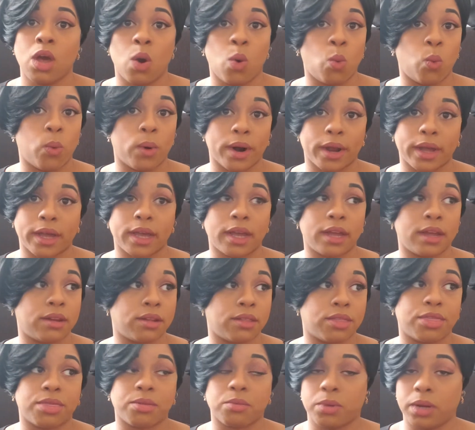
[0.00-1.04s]

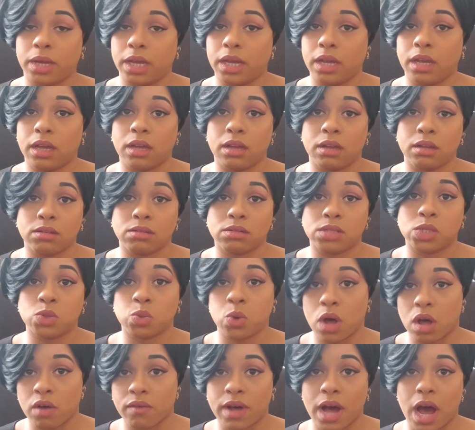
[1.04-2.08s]
working
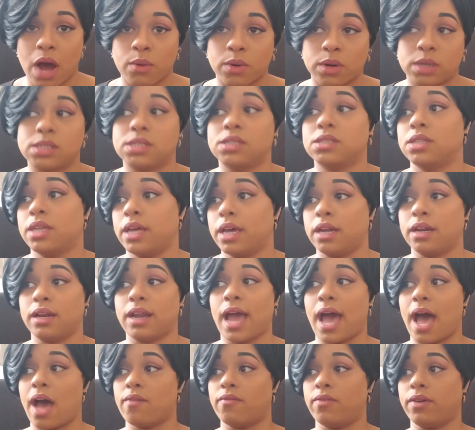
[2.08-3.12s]
12 hours and then
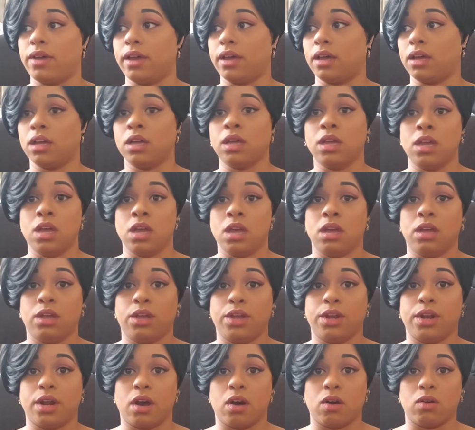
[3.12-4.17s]
having,
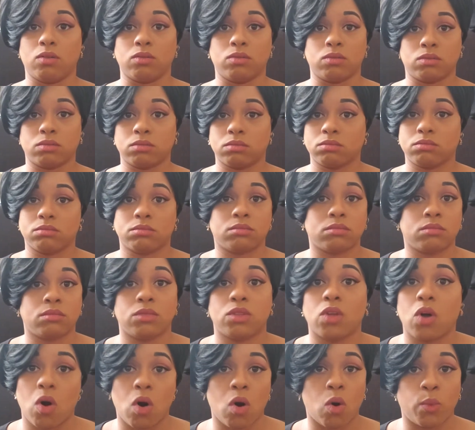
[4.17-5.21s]

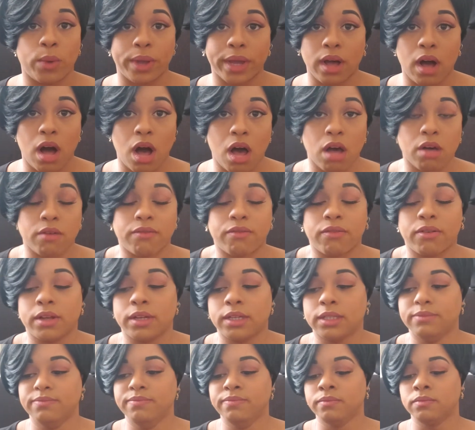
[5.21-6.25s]
the whole week off.
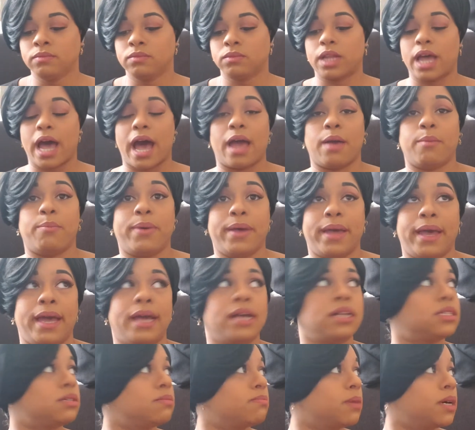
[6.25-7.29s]
I
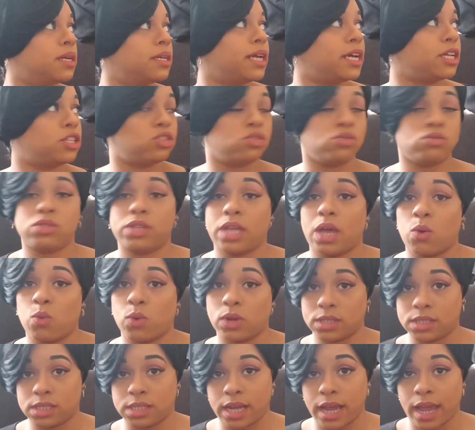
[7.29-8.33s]
picked Monday, Tuesday,
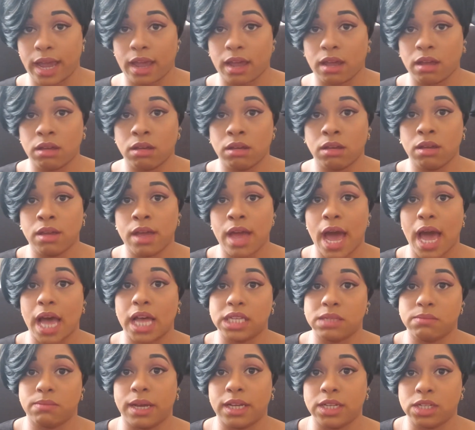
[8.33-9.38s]
Wednesday
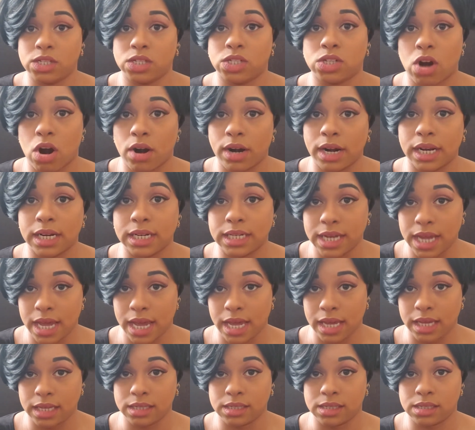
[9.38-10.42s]
as my starting
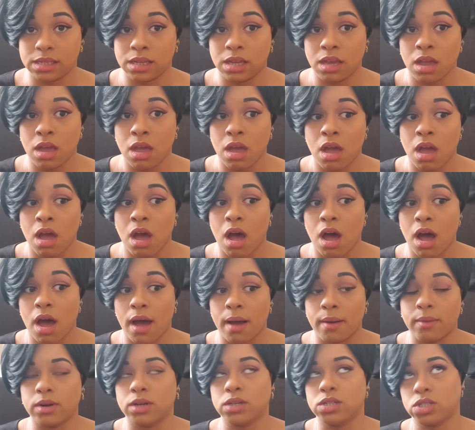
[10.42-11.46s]
days,
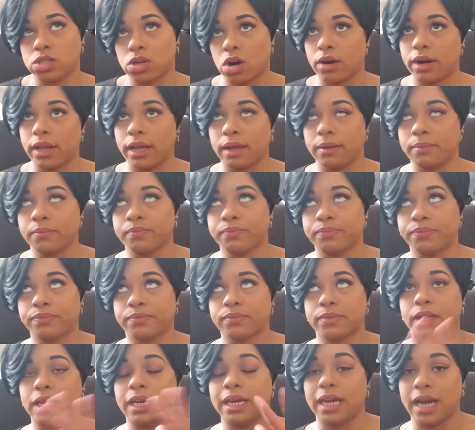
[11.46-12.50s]
or starting
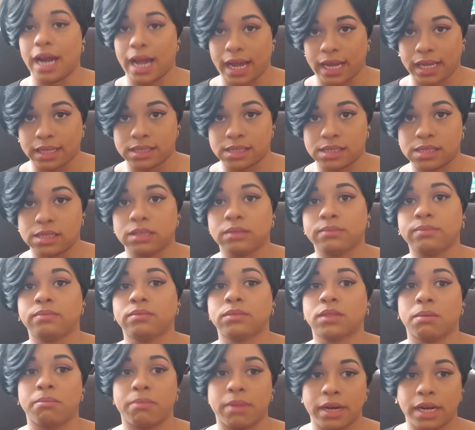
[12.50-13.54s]
nights.
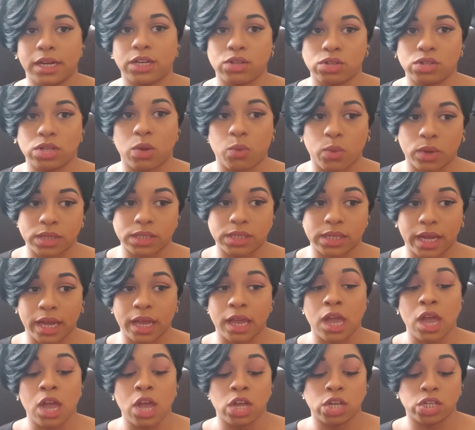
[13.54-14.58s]
Monday, Tuesday, Wednesday.
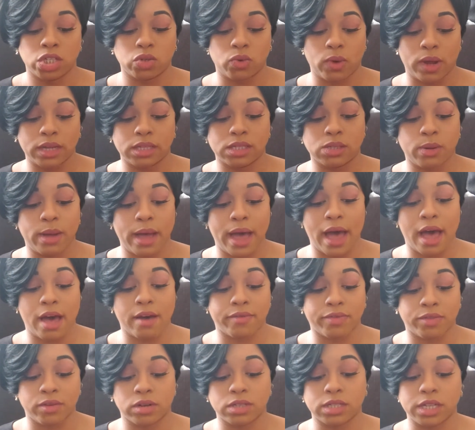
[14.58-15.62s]
So I still
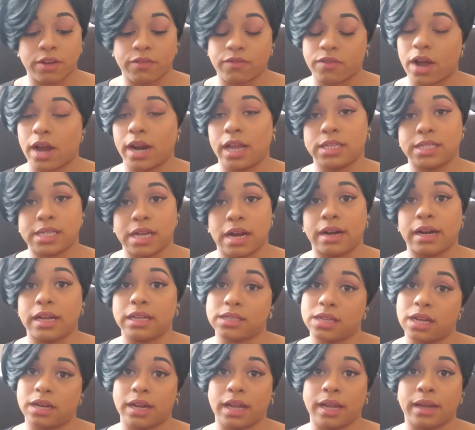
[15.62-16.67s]
have Thursday, Friday, Saturday,
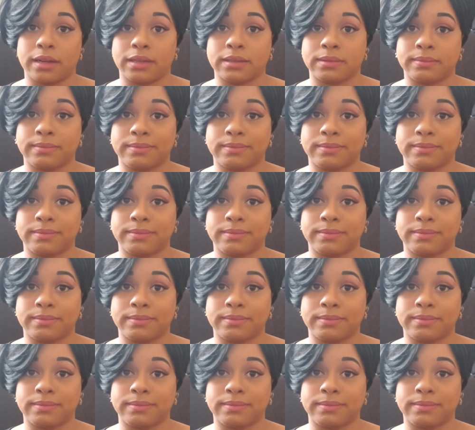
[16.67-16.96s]
Sunday.